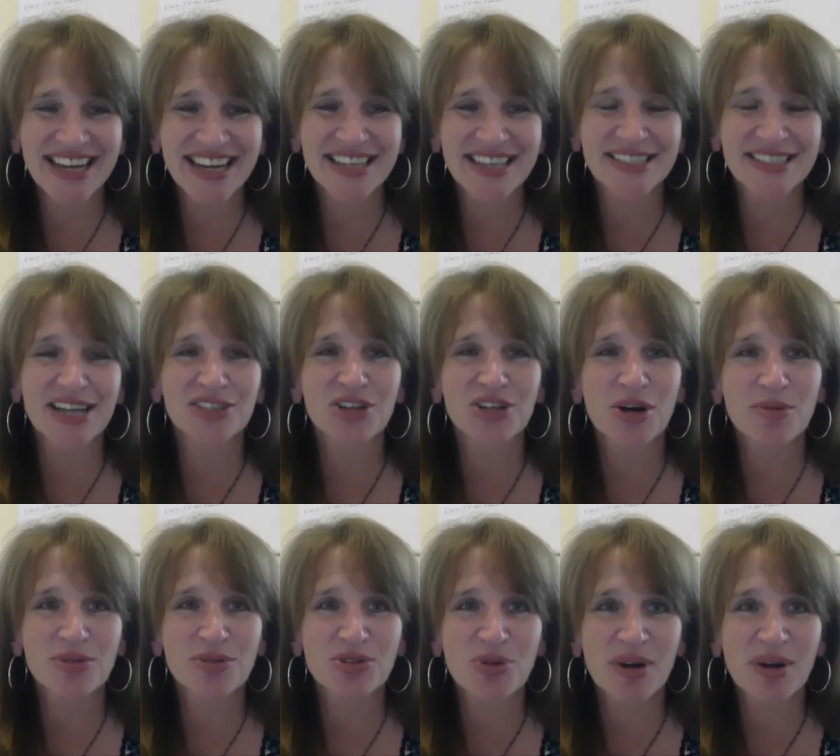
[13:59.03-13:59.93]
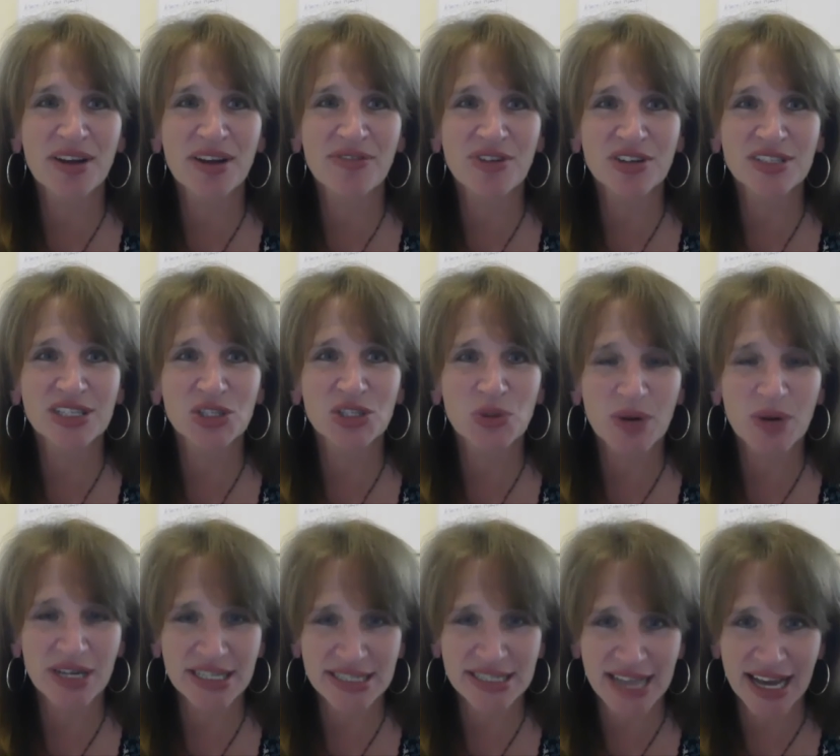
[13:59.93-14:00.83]
is October 21st and
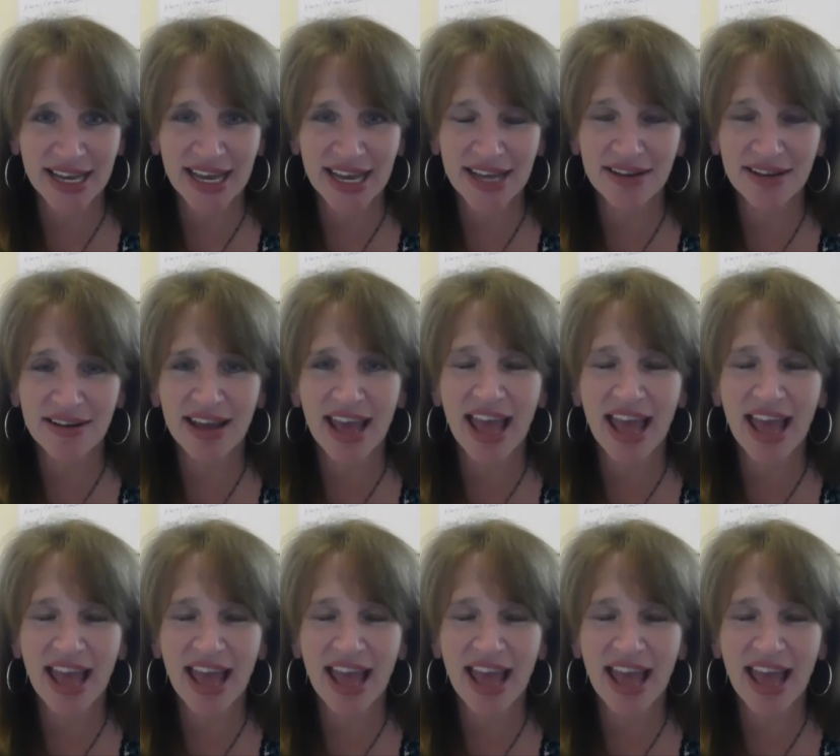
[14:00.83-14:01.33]
22nd,